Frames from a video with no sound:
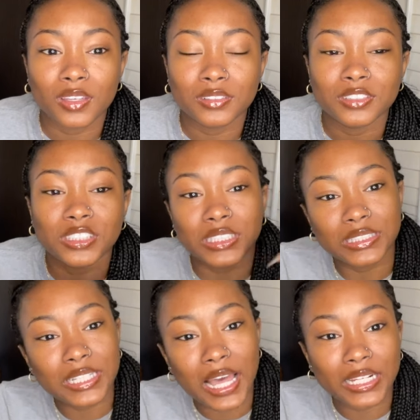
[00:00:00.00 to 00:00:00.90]
She
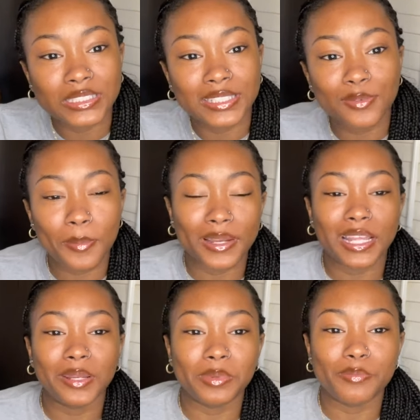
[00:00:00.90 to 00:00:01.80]
decided she didn't want my
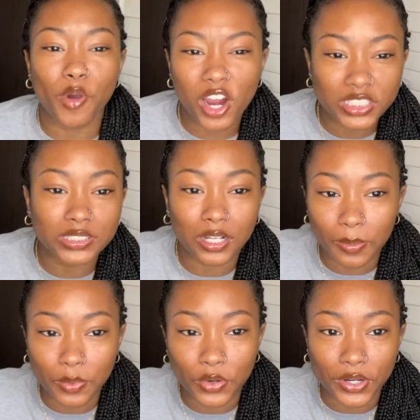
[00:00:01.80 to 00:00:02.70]
name to be Marsha no
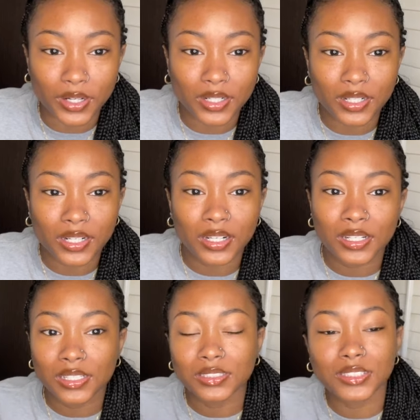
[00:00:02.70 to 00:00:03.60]
more.
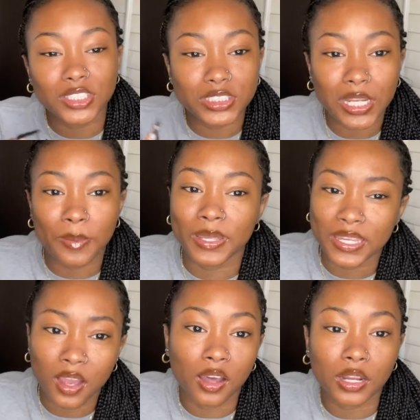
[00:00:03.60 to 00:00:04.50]
So she named me
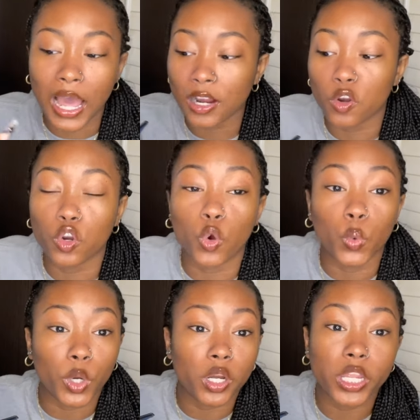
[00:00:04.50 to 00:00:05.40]
Keyuniaa. I don't know
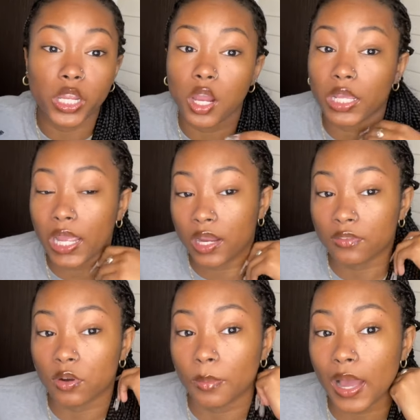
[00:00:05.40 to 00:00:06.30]
where Keyuniaa came
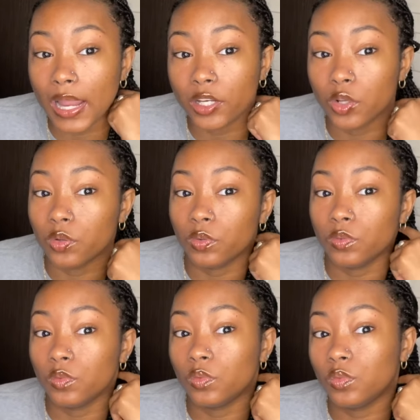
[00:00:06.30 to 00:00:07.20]
from, but I know
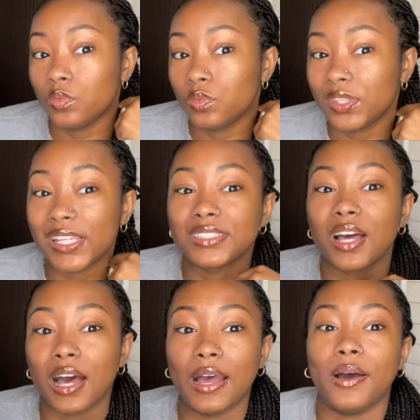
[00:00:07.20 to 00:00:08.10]
that's
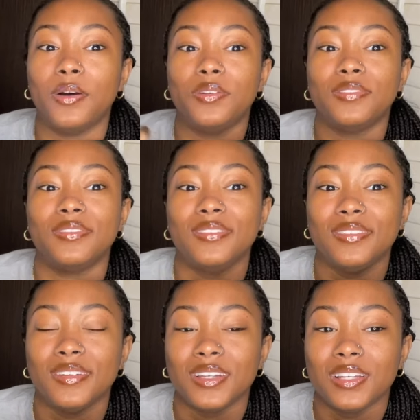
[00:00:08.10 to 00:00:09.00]
how
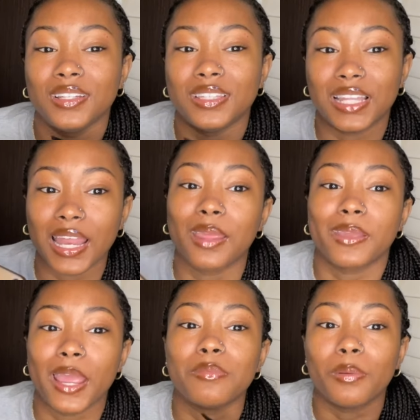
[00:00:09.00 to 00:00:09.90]
the name
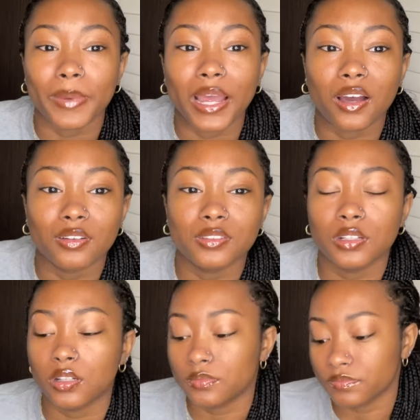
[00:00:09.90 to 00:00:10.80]
came about, you
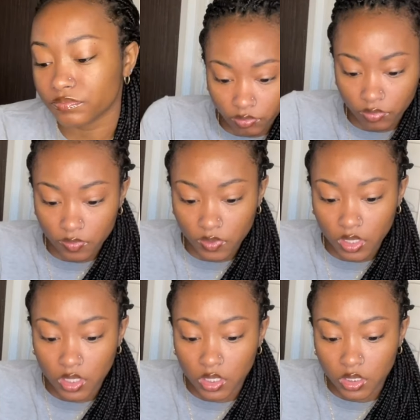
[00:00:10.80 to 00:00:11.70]
know?
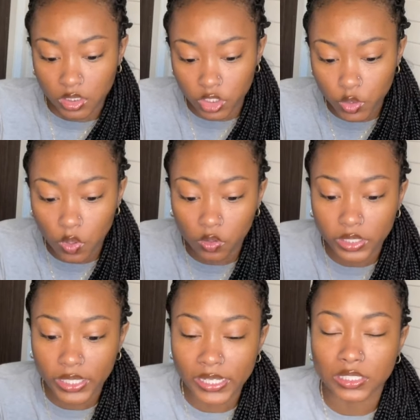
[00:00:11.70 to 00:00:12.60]
Do you want
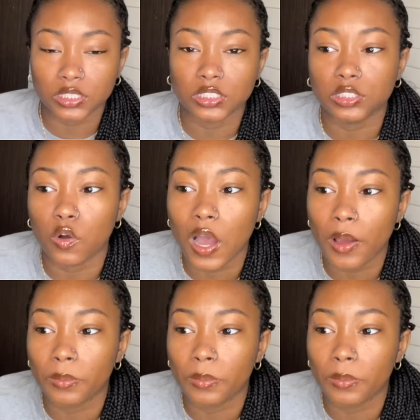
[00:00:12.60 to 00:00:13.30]
kids? It's so how